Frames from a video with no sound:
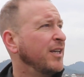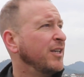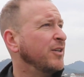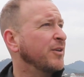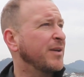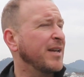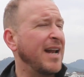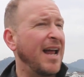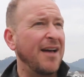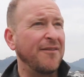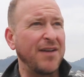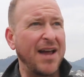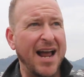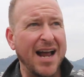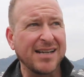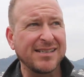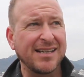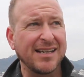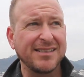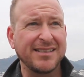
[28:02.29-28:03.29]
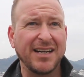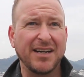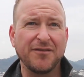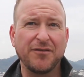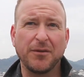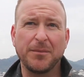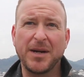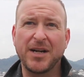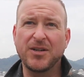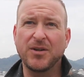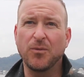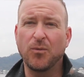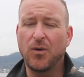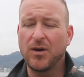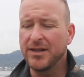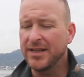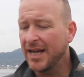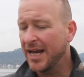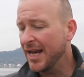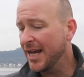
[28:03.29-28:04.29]
You can have access to information
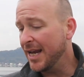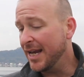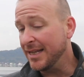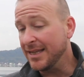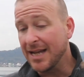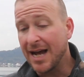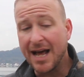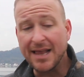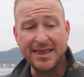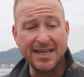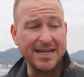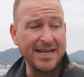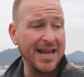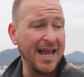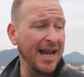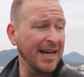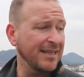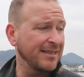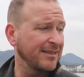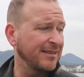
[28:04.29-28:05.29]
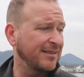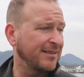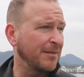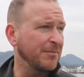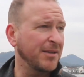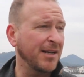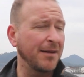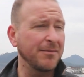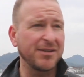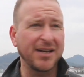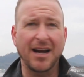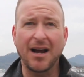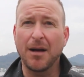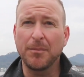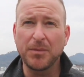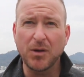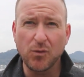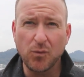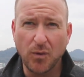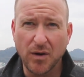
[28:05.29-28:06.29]
one day and not the next. Sometimes I
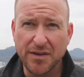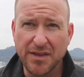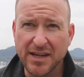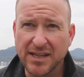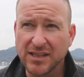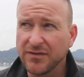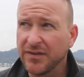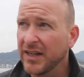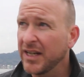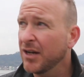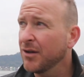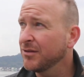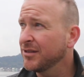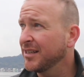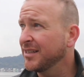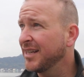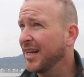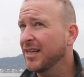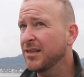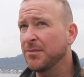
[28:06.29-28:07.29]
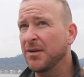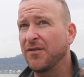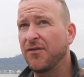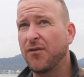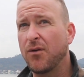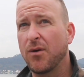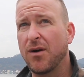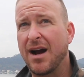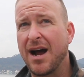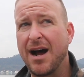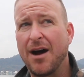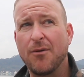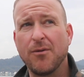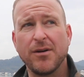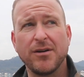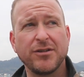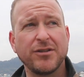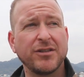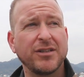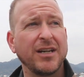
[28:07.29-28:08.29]
upload one of these videos, it takes me 4
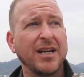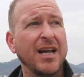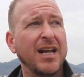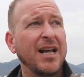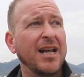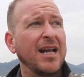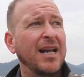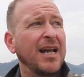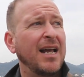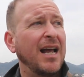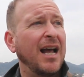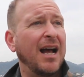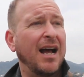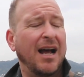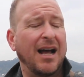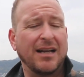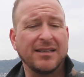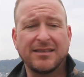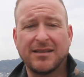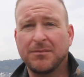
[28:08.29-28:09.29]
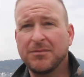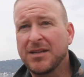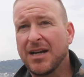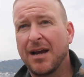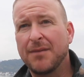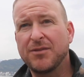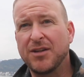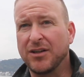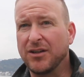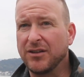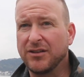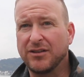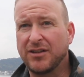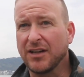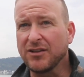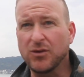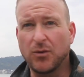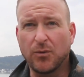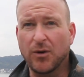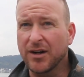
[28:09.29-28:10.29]
hours. Sometimes it
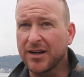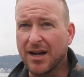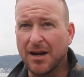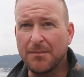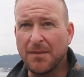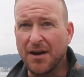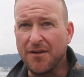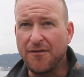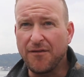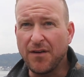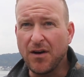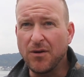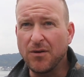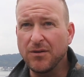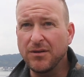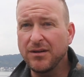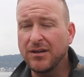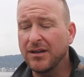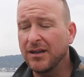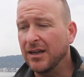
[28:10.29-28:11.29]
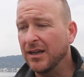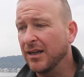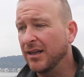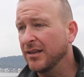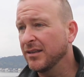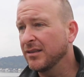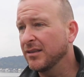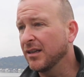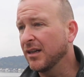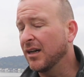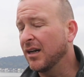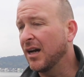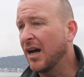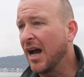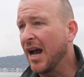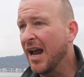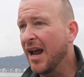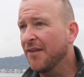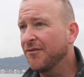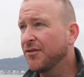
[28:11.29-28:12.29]
doesn't work on my phone, and
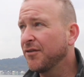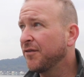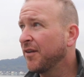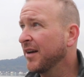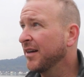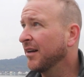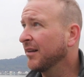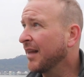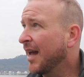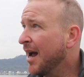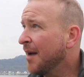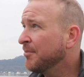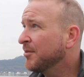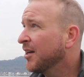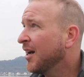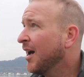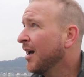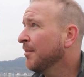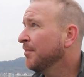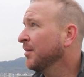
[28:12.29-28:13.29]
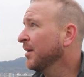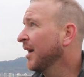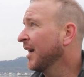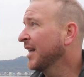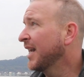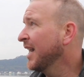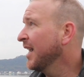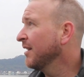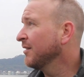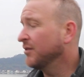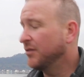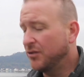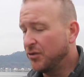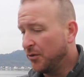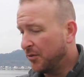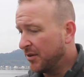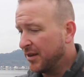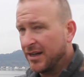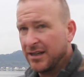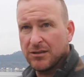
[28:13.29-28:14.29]
I have to find a laptop, and I can't
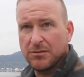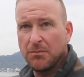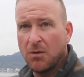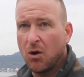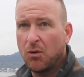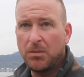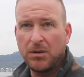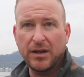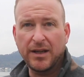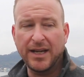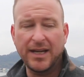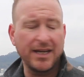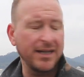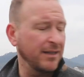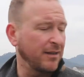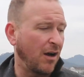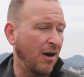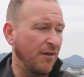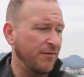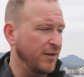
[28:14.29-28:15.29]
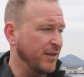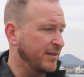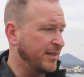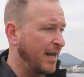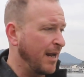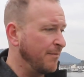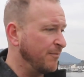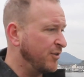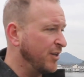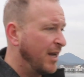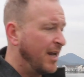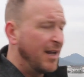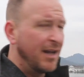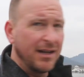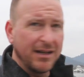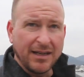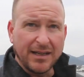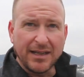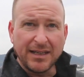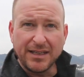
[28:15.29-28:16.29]
do things mobily. Oftentimes
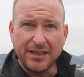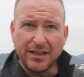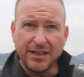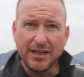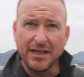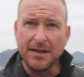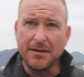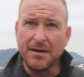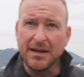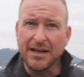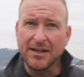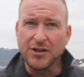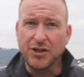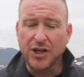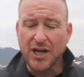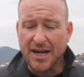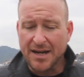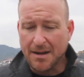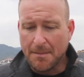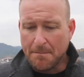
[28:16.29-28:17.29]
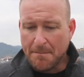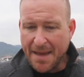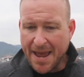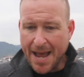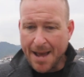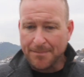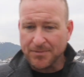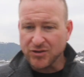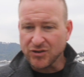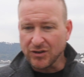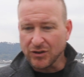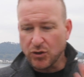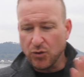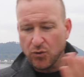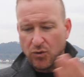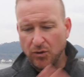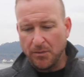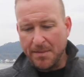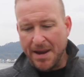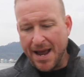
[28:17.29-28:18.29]
in China, maps,
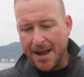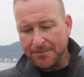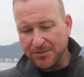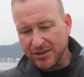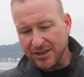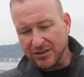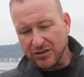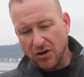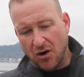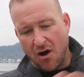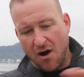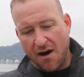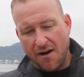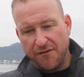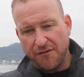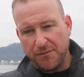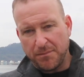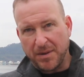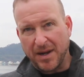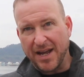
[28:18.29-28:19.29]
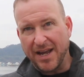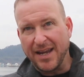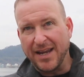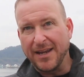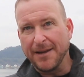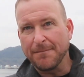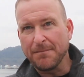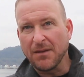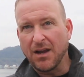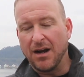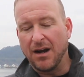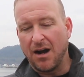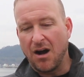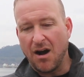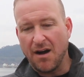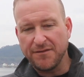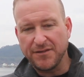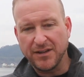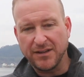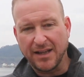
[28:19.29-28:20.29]
Google Maps is off by
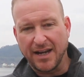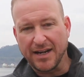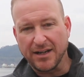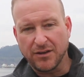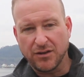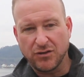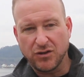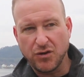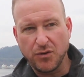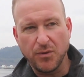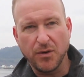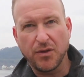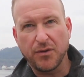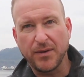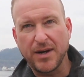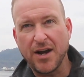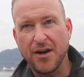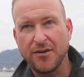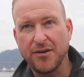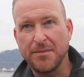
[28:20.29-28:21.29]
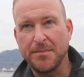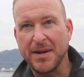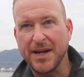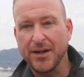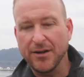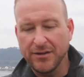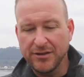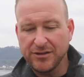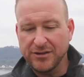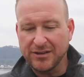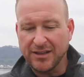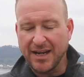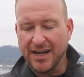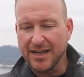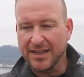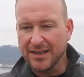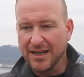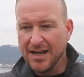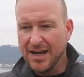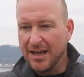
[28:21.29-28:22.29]
often like 200 or 300 meters.
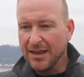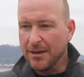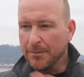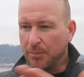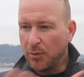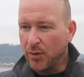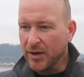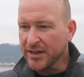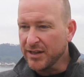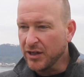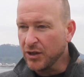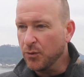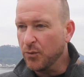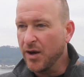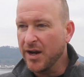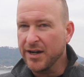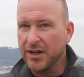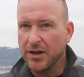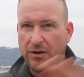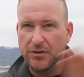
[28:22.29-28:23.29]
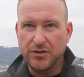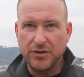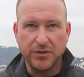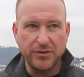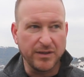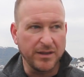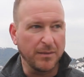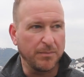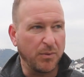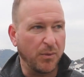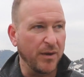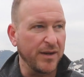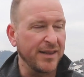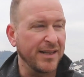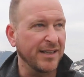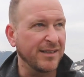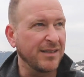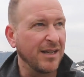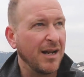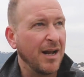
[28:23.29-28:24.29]
Like the point that you want to go to and the point
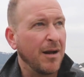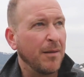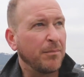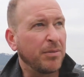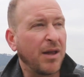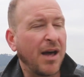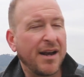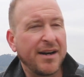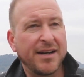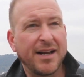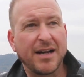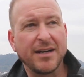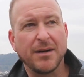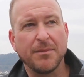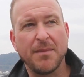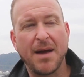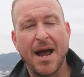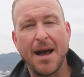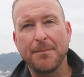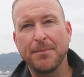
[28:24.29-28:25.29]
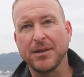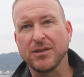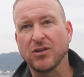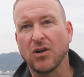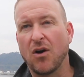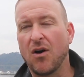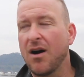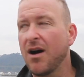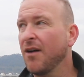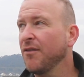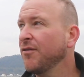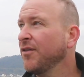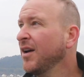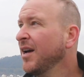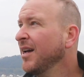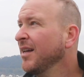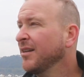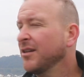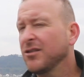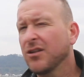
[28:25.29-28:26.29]
that's plotted on your map is off.
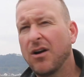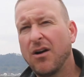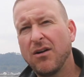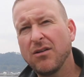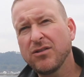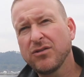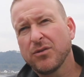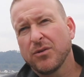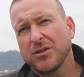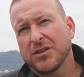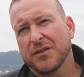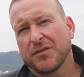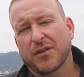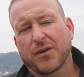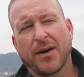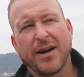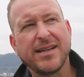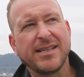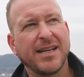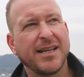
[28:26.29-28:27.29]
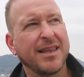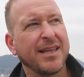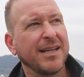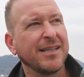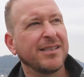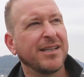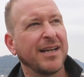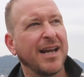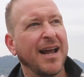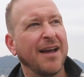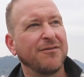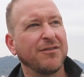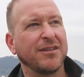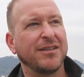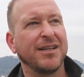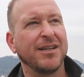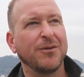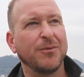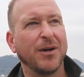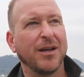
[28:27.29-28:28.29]
There's all sorts of crazy things that you have to
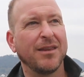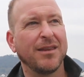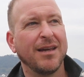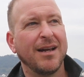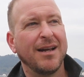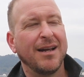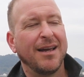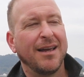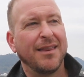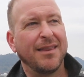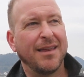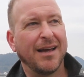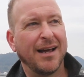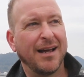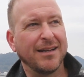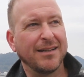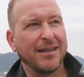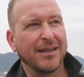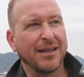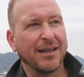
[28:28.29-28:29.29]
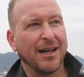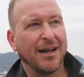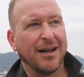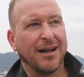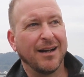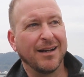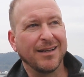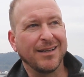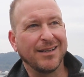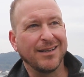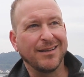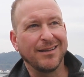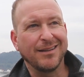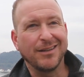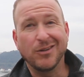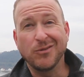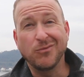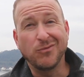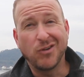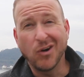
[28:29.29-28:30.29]
deal with that
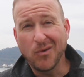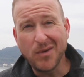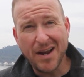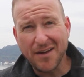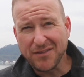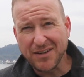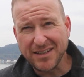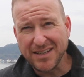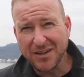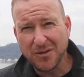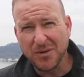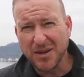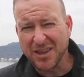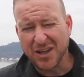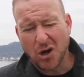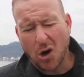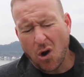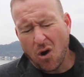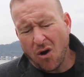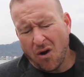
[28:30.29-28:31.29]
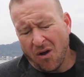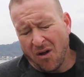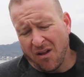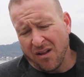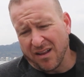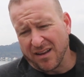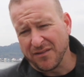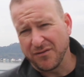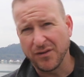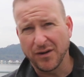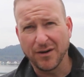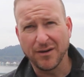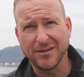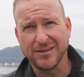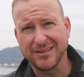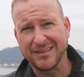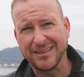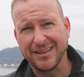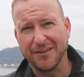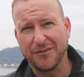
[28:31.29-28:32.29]
you don't have to deal with at all if
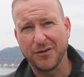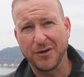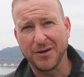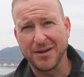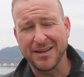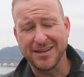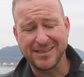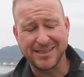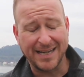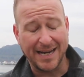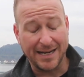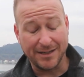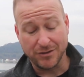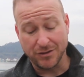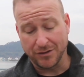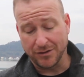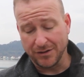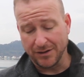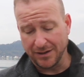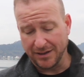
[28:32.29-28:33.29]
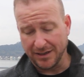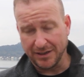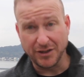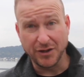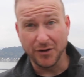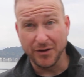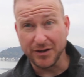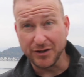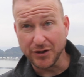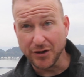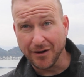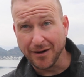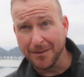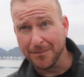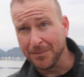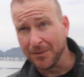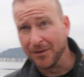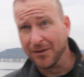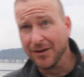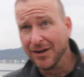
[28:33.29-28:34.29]
you're in the States or you're in
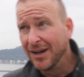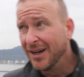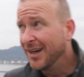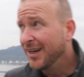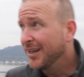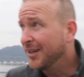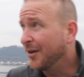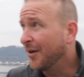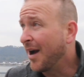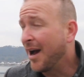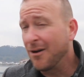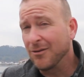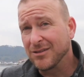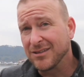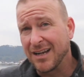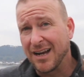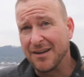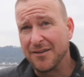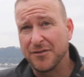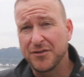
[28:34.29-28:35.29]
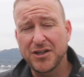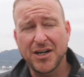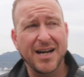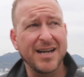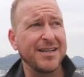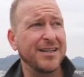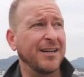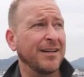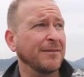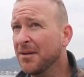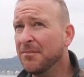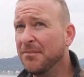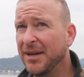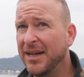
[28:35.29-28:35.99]
Europe or you're outside of China.